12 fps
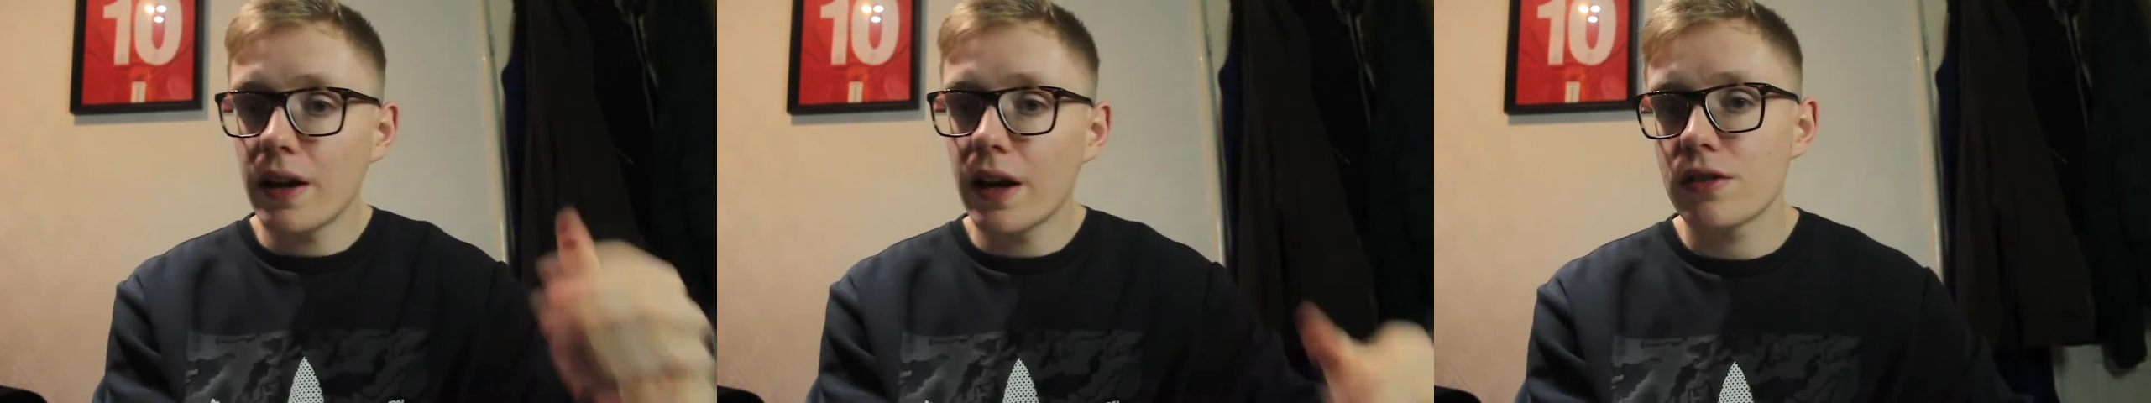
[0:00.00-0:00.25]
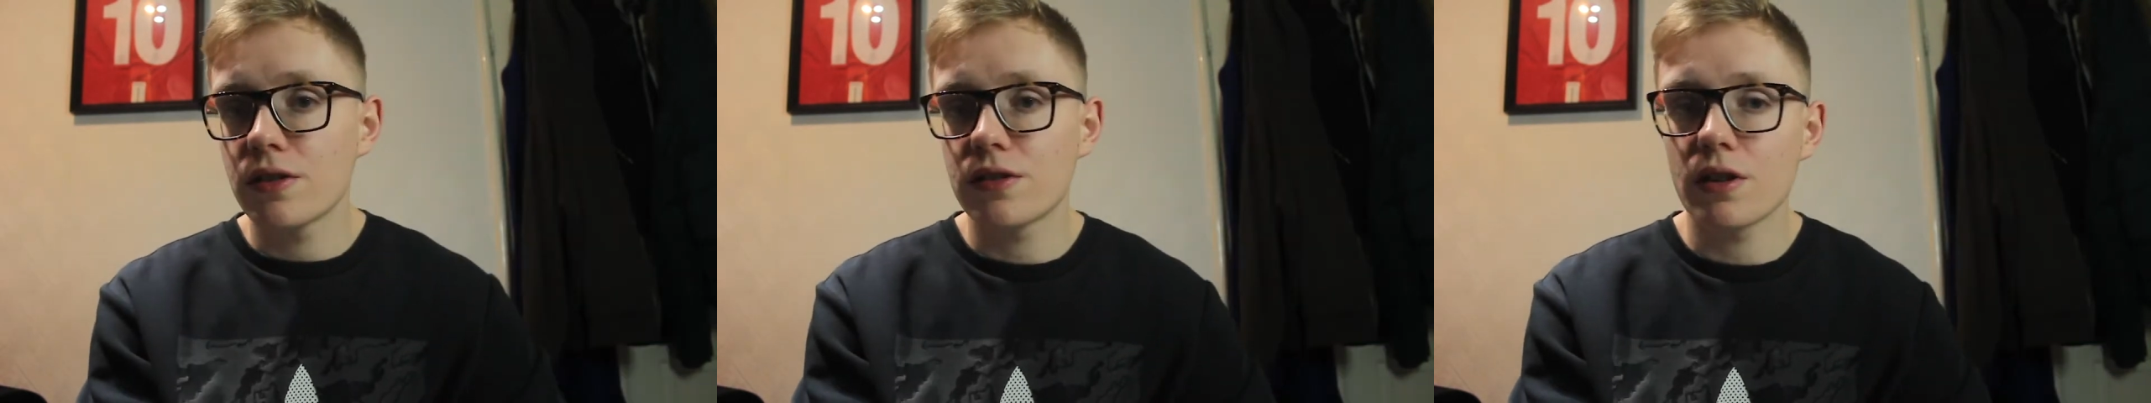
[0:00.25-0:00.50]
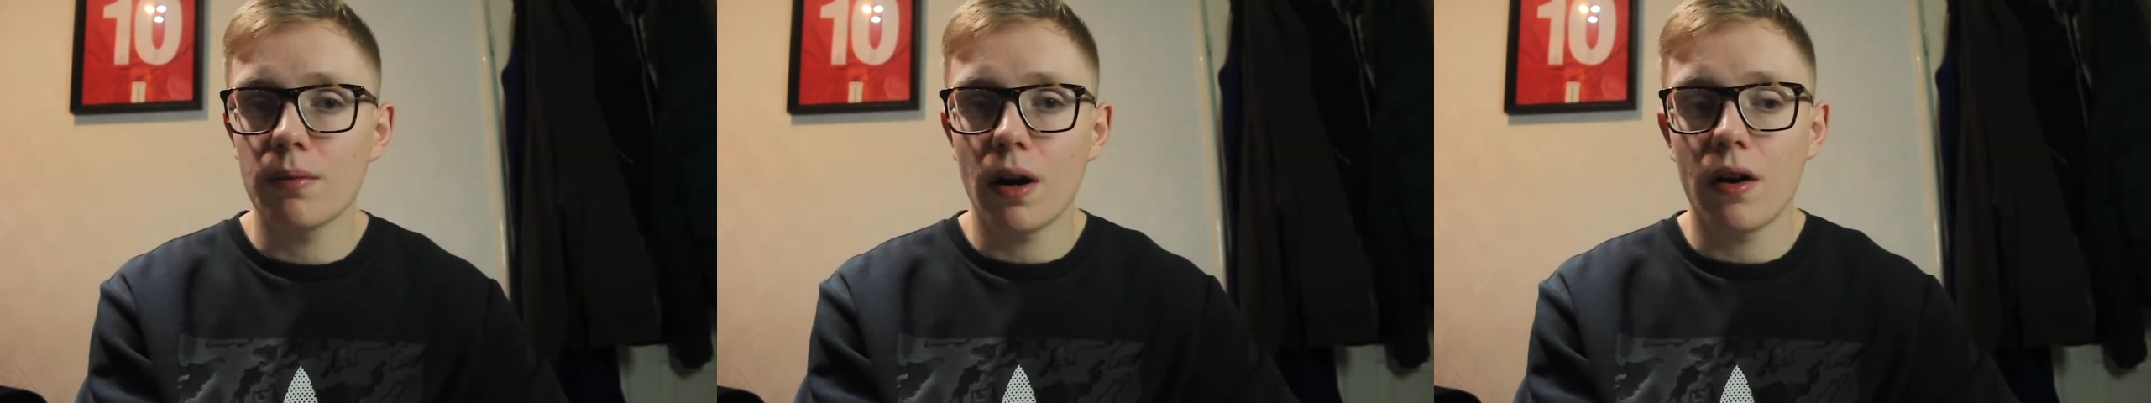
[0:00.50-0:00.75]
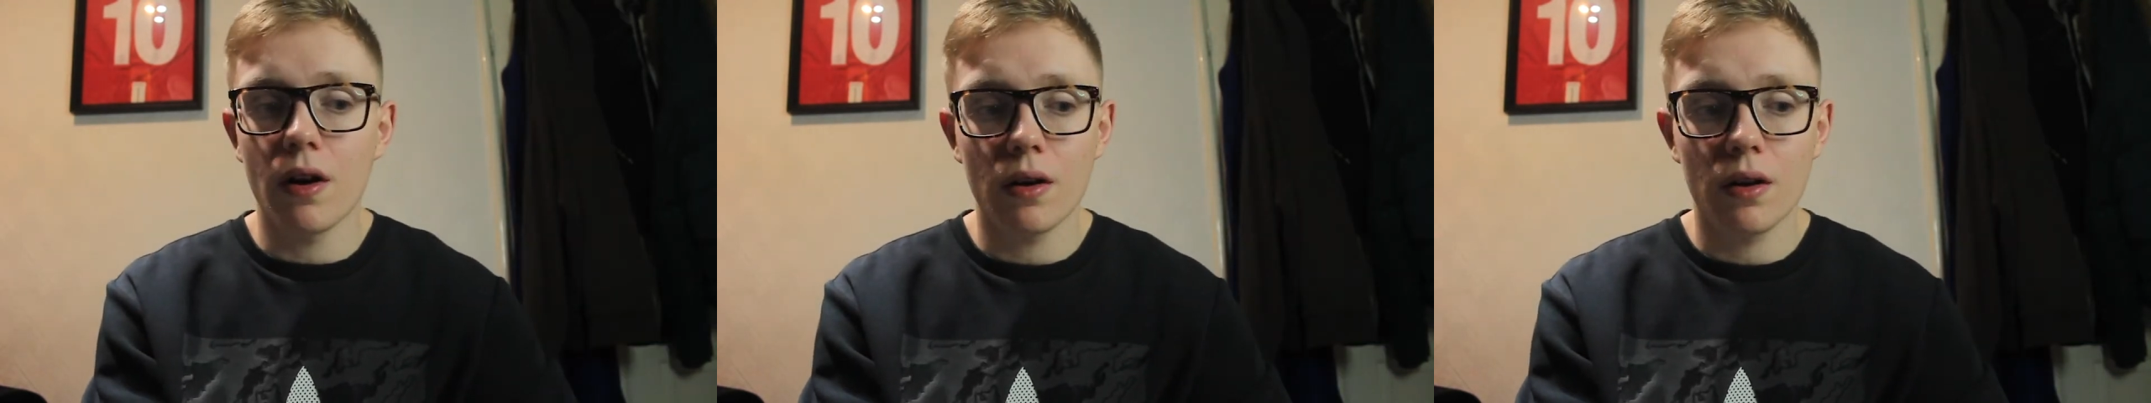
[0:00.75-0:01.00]
lectures
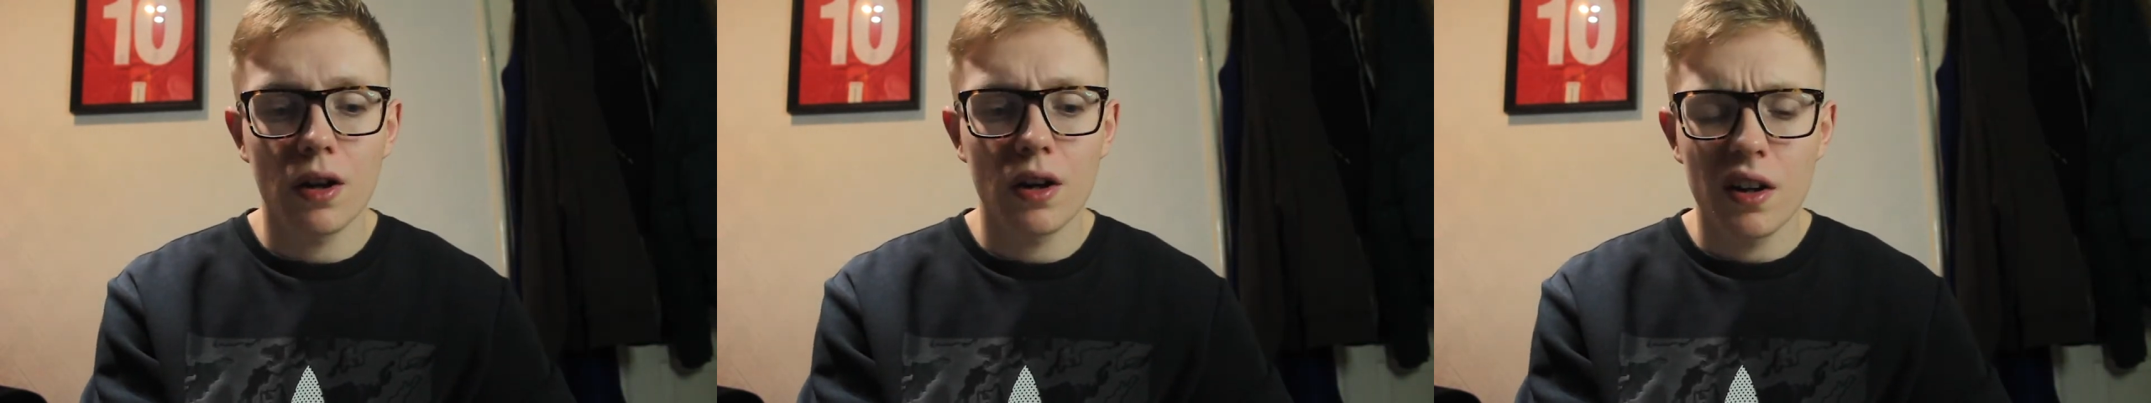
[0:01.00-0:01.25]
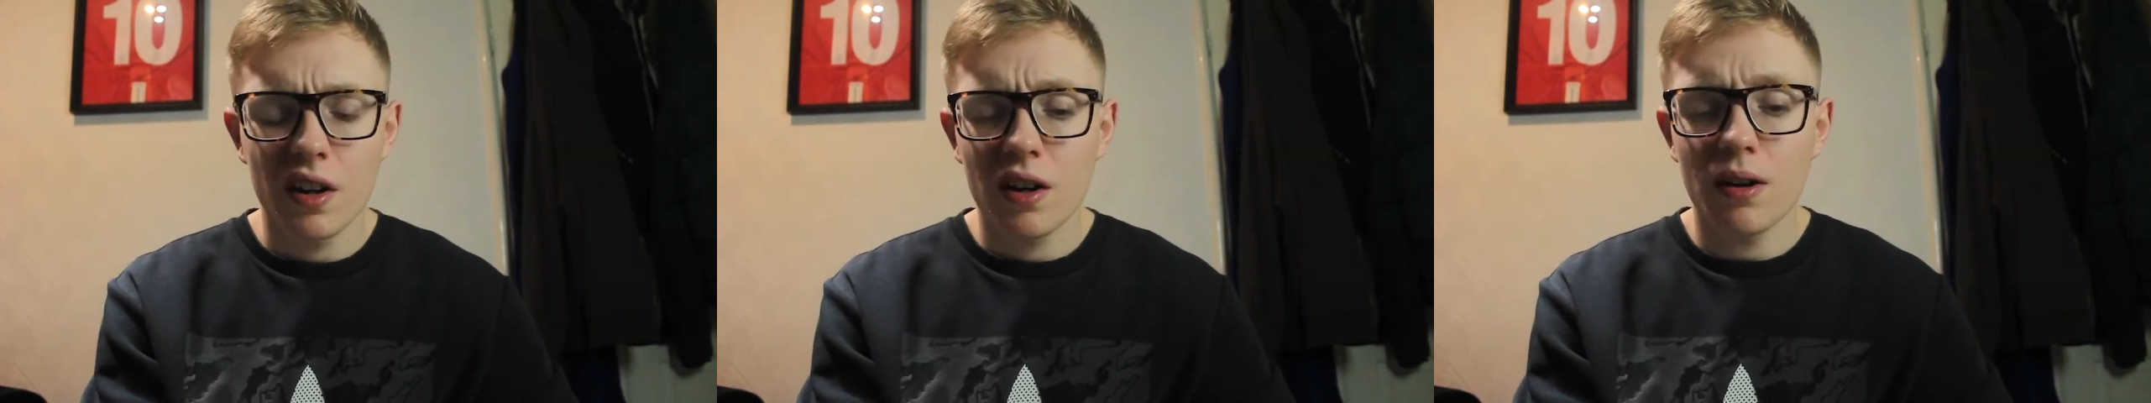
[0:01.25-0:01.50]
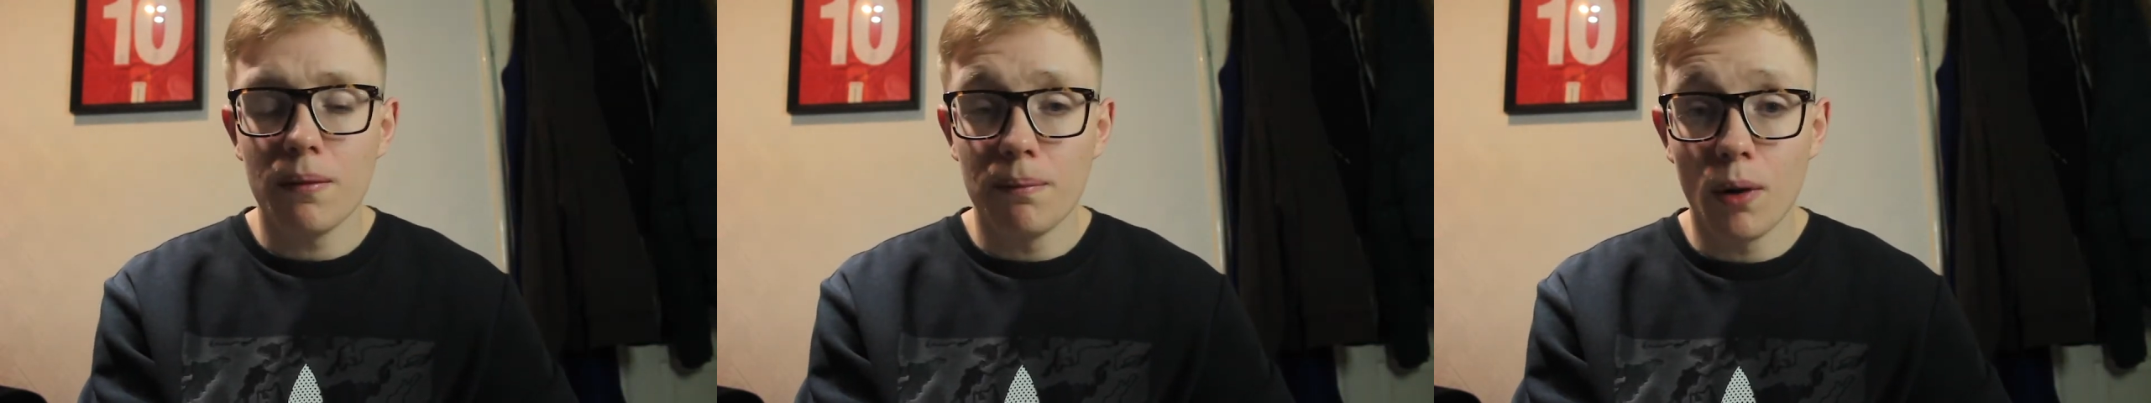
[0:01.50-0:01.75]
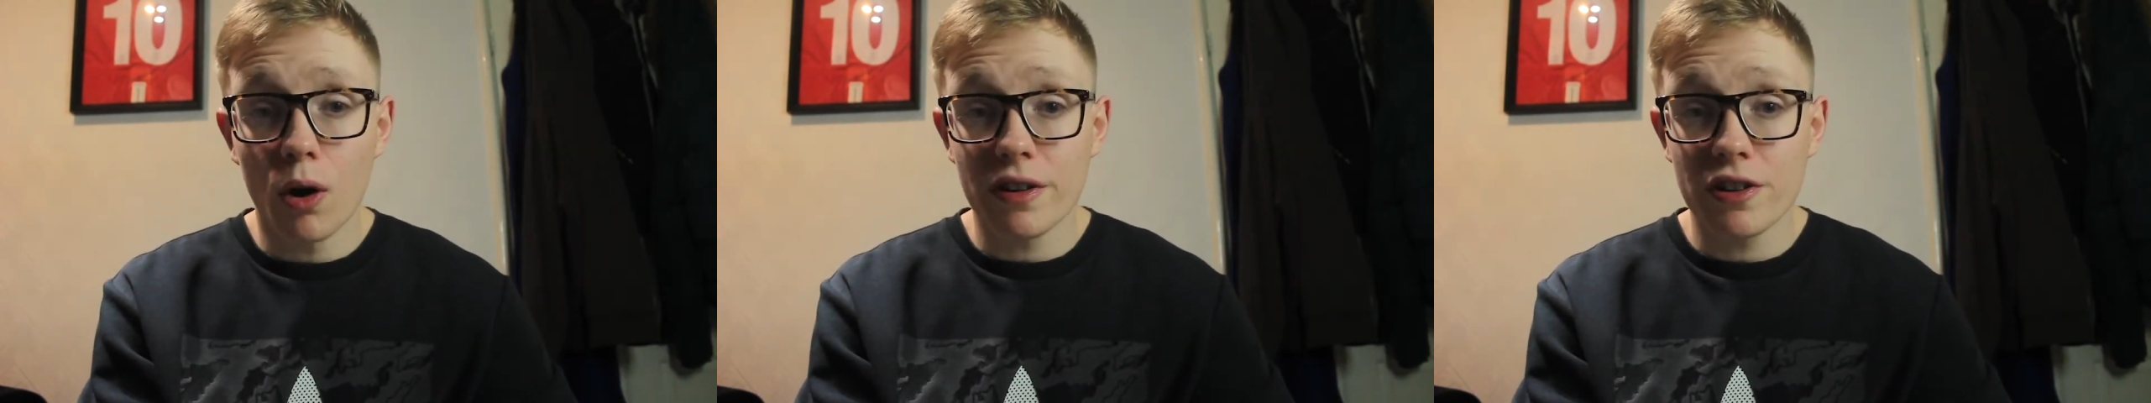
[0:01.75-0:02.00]
tomorrow.
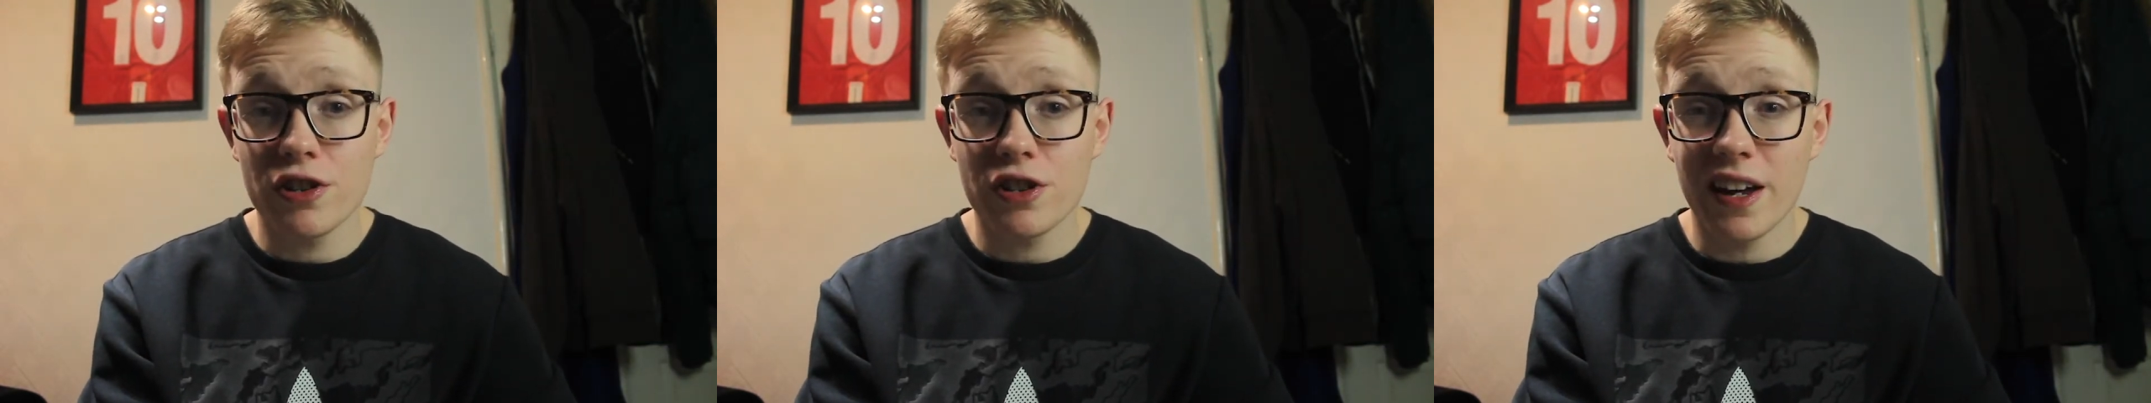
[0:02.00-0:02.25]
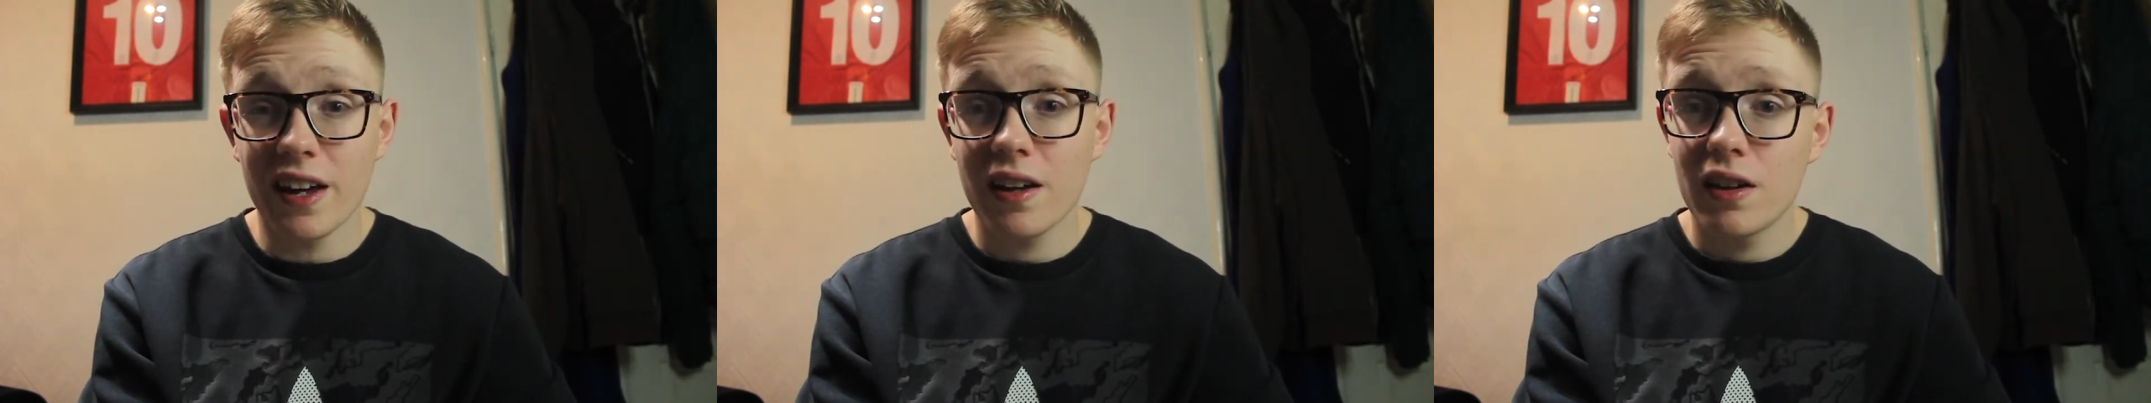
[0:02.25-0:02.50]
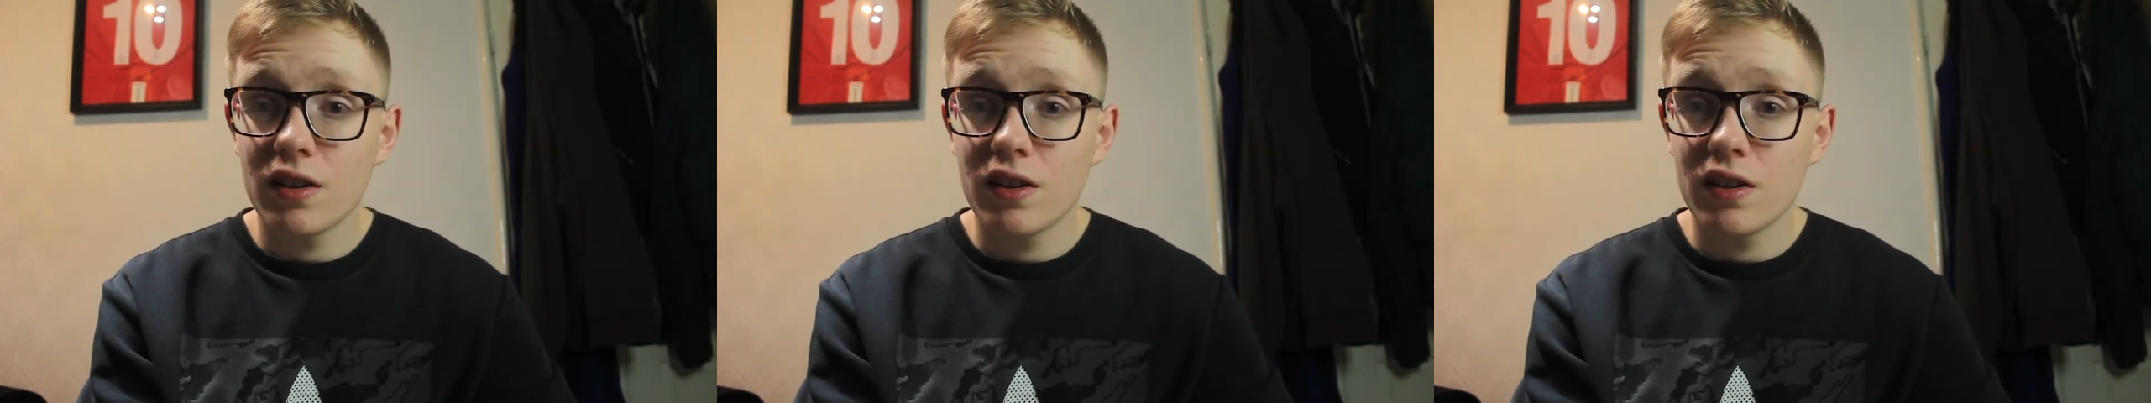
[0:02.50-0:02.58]
Boring shit.